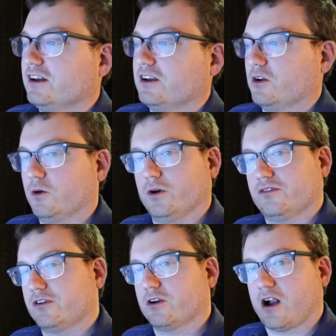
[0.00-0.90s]
You know,
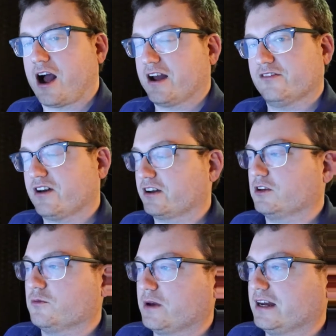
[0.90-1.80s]
if you're a
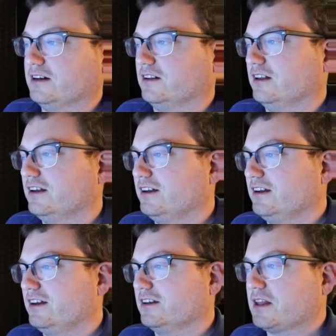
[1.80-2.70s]
high-value male,
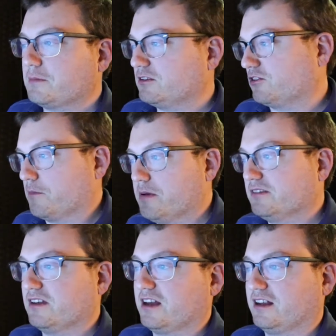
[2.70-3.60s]
that means you're
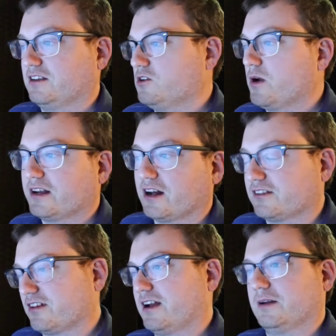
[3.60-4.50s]
busy and you ain't
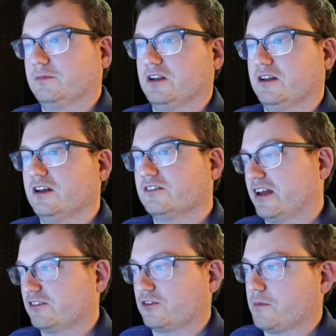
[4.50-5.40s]
got time to
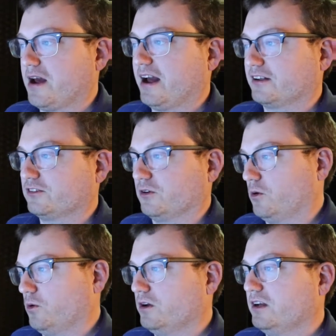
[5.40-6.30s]
text her back.
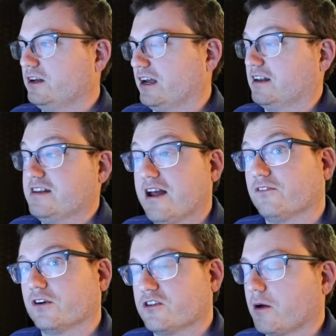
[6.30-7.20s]
So, and
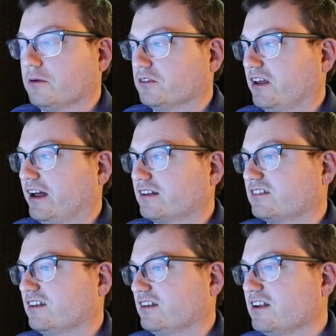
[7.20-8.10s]
never double
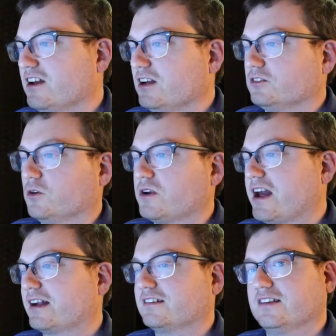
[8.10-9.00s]
text and don't
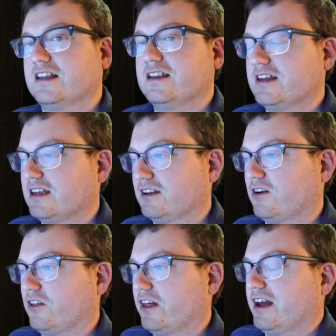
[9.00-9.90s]
act needy and
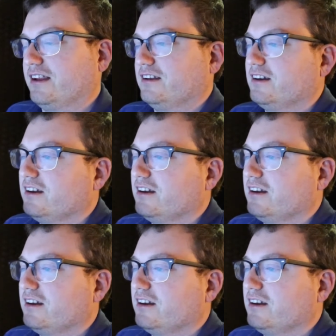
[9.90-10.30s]
all that.